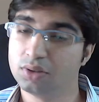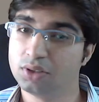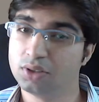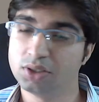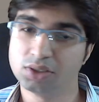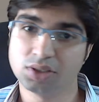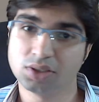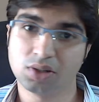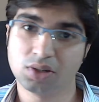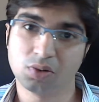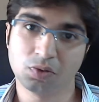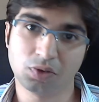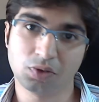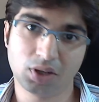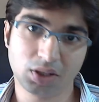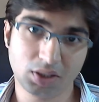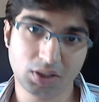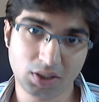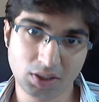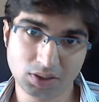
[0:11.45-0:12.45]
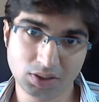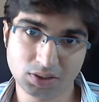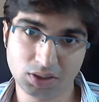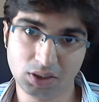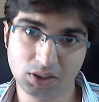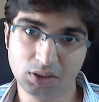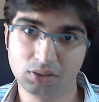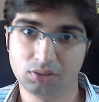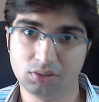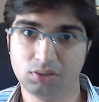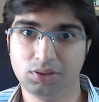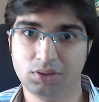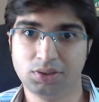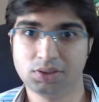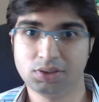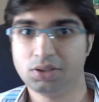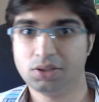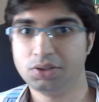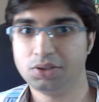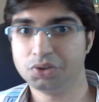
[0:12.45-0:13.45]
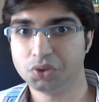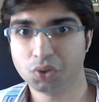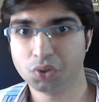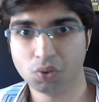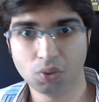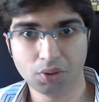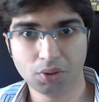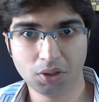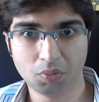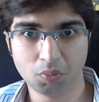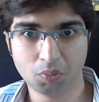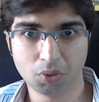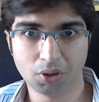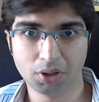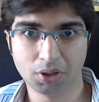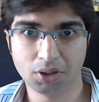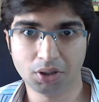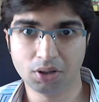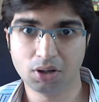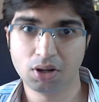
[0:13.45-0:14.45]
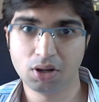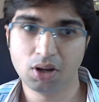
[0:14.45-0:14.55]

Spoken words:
These are very easy. These are the scoring point,